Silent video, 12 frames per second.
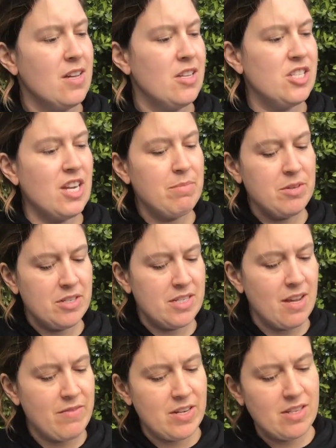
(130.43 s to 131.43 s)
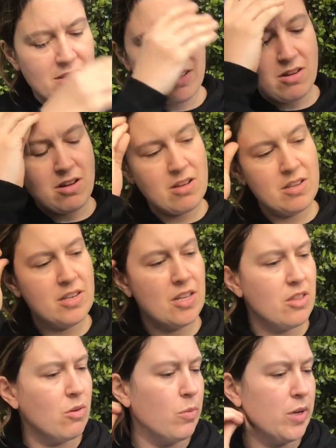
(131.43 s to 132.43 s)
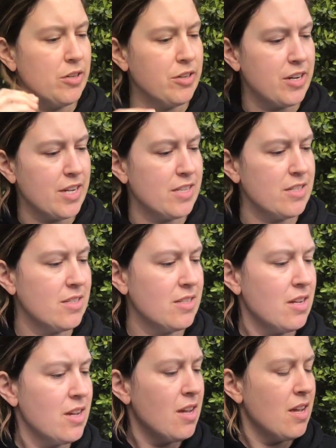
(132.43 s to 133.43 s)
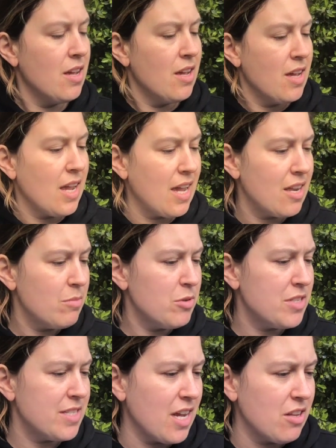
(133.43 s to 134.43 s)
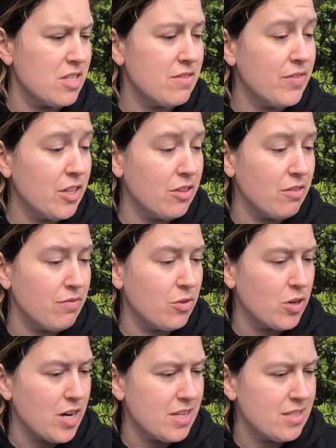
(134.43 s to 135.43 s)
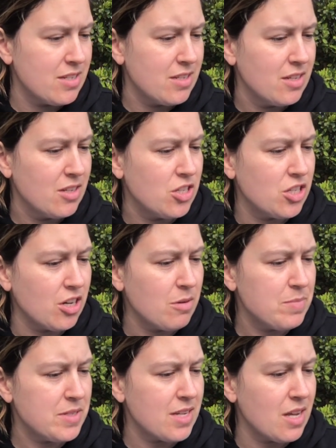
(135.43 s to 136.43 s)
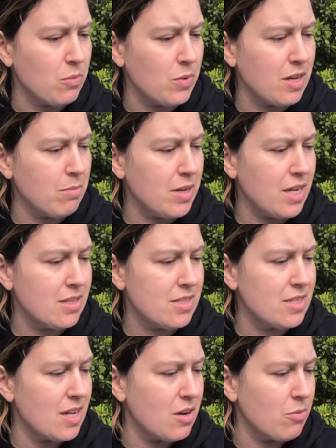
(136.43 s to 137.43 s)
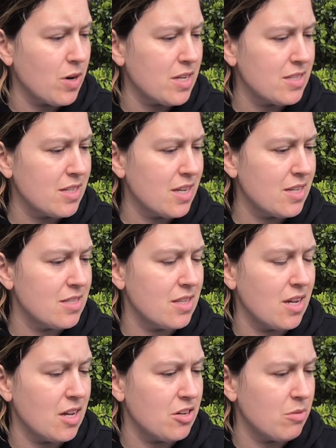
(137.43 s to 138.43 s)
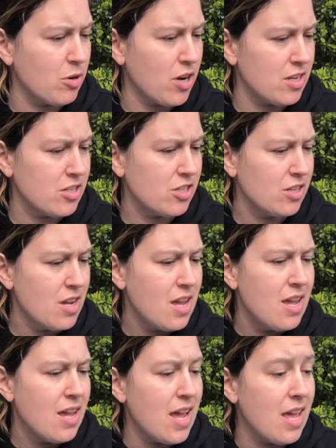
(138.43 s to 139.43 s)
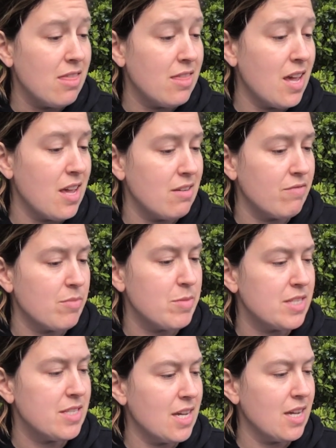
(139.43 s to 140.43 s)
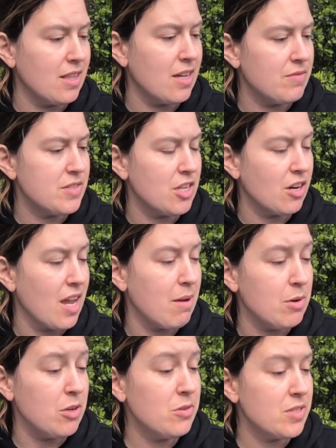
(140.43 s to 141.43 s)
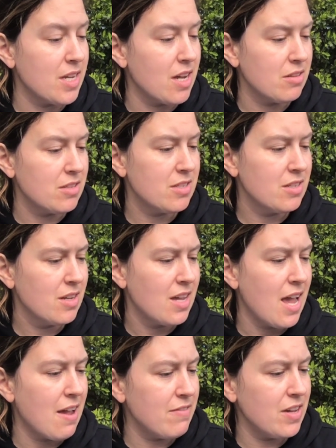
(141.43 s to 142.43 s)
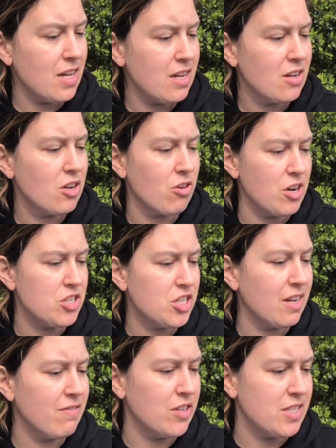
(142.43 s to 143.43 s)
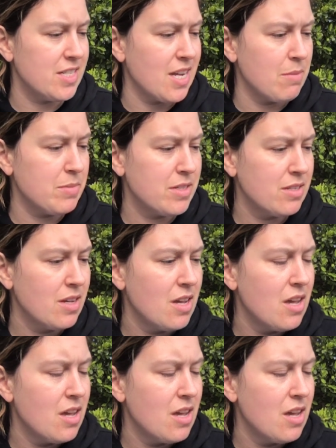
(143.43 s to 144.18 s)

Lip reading: Chapter 7 is called The Wilderness. Animal sounds filled the forest, chirps and wing beats and rustlings in the underbrush. And then, from the sea cliffs, there came new sounds, heavy, crunching footsteps.